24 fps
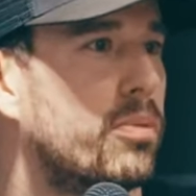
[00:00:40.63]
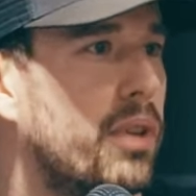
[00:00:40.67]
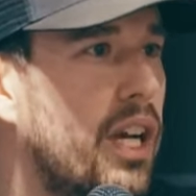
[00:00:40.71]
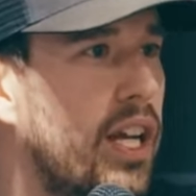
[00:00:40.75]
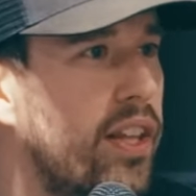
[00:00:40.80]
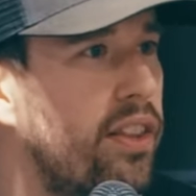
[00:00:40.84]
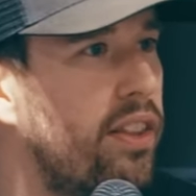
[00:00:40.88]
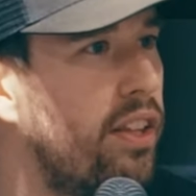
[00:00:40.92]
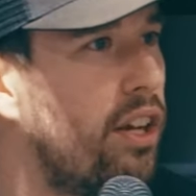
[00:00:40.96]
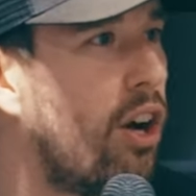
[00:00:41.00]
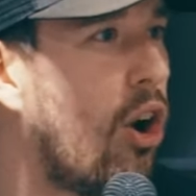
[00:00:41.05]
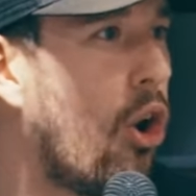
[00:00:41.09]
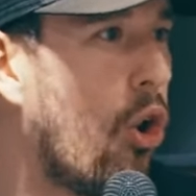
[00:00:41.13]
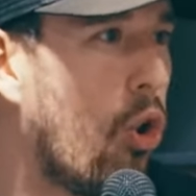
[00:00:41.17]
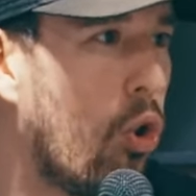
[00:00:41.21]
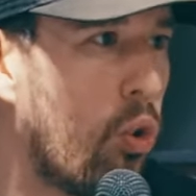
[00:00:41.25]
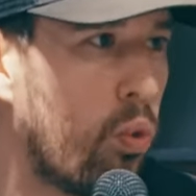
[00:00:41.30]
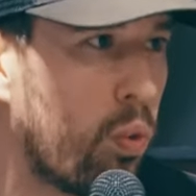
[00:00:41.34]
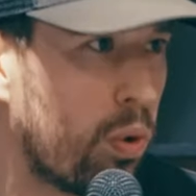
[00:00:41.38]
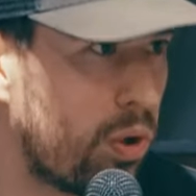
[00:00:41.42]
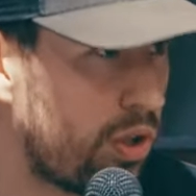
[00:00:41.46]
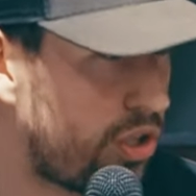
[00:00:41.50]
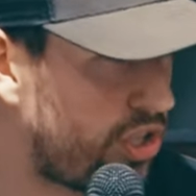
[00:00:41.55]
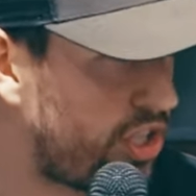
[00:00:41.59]
We got the
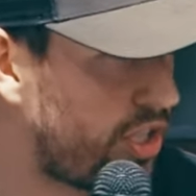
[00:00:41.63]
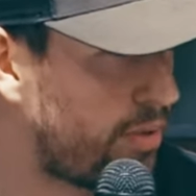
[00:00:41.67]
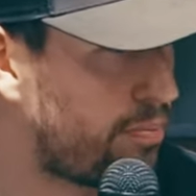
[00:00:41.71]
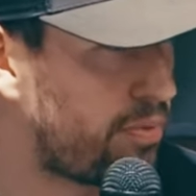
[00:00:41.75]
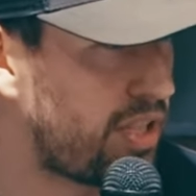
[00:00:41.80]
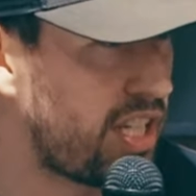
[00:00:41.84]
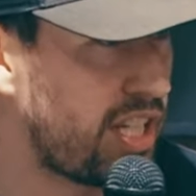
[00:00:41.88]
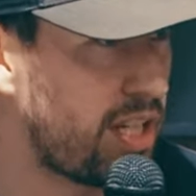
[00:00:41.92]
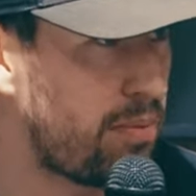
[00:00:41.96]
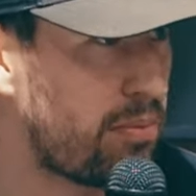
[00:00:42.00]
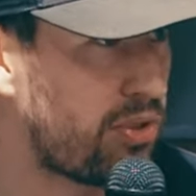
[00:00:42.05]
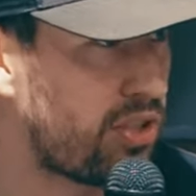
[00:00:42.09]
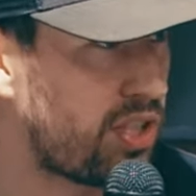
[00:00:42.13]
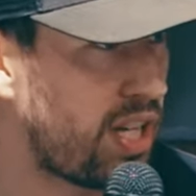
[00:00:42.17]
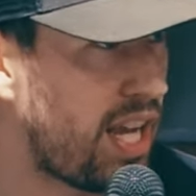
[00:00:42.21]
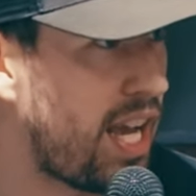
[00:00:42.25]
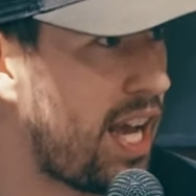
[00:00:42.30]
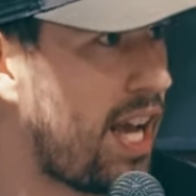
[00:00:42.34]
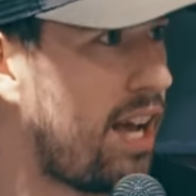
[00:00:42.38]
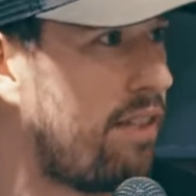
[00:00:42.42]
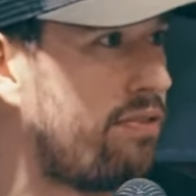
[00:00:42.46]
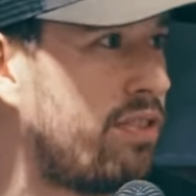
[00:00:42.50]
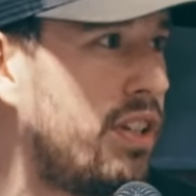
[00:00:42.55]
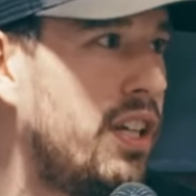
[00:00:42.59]
whole worship team
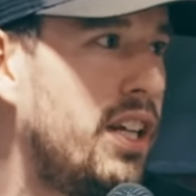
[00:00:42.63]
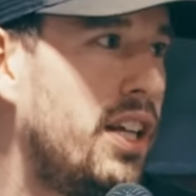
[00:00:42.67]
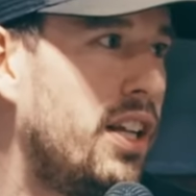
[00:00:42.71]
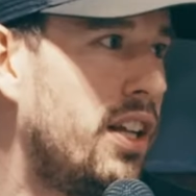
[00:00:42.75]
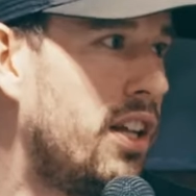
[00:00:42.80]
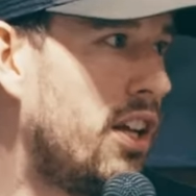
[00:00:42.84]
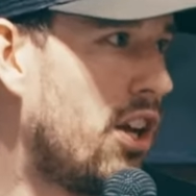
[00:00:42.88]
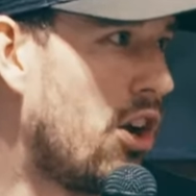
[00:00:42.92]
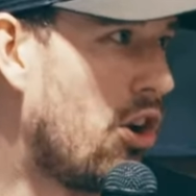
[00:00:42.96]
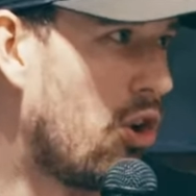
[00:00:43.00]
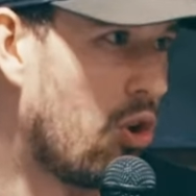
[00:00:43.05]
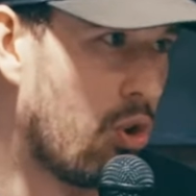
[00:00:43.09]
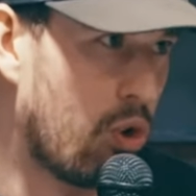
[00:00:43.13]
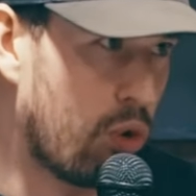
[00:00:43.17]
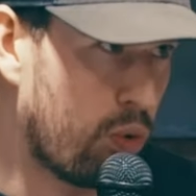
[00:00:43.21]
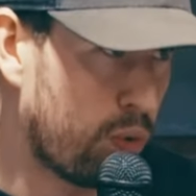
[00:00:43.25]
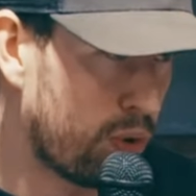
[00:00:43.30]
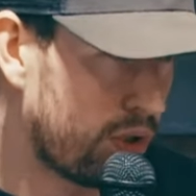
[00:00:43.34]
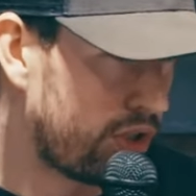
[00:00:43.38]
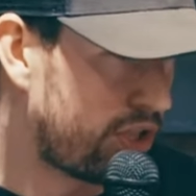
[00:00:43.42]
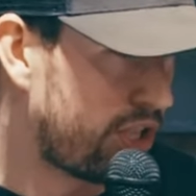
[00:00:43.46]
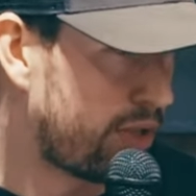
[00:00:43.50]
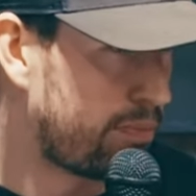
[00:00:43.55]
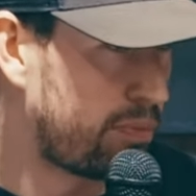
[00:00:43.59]
staff, whole
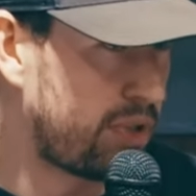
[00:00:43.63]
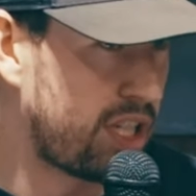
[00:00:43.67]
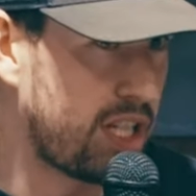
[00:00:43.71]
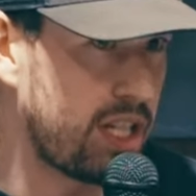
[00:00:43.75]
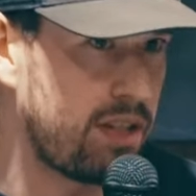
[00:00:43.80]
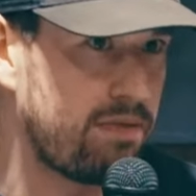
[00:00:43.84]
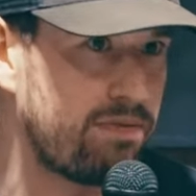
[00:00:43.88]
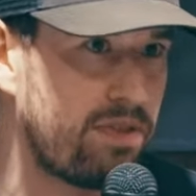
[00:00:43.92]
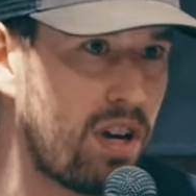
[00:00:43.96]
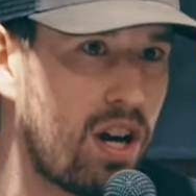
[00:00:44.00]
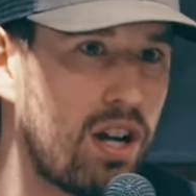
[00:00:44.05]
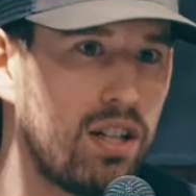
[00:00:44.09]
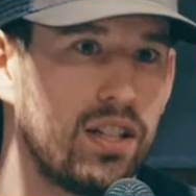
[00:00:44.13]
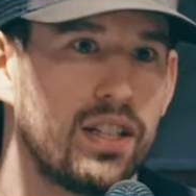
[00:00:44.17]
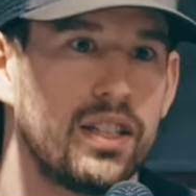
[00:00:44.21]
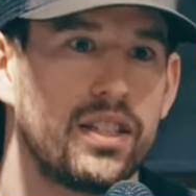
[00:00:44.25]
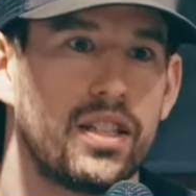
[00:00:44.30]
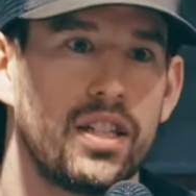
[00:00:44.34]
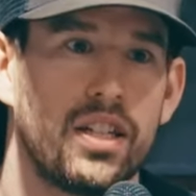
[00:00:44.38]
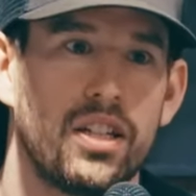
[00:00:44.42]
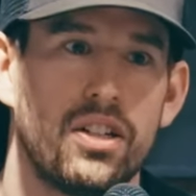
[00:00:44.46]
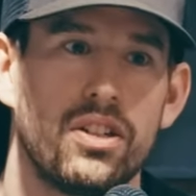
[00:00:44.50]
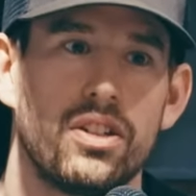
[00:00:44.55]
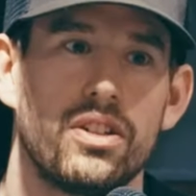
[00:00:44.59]
worship team
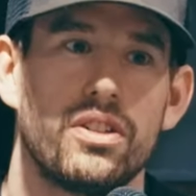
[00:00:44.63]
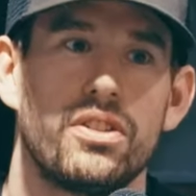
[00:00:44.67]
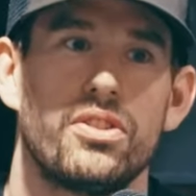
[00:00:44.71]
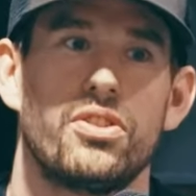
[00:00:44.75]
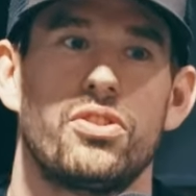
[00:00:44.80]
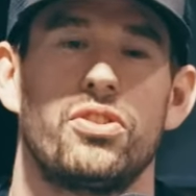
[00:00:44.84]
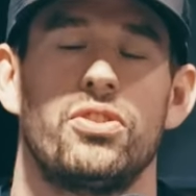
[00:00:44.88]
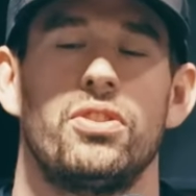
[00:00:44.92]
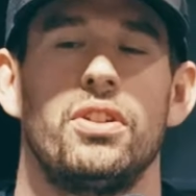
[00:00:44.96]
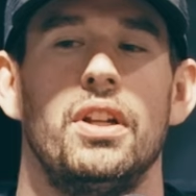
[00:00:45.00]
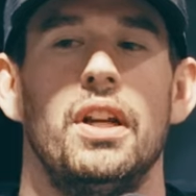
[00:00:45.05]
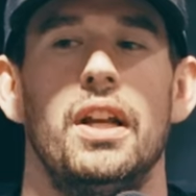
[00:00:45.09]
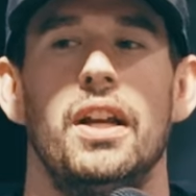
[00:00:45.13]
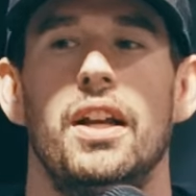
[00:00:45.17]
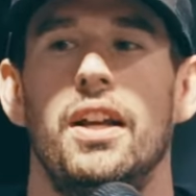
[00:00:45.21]
volunteers.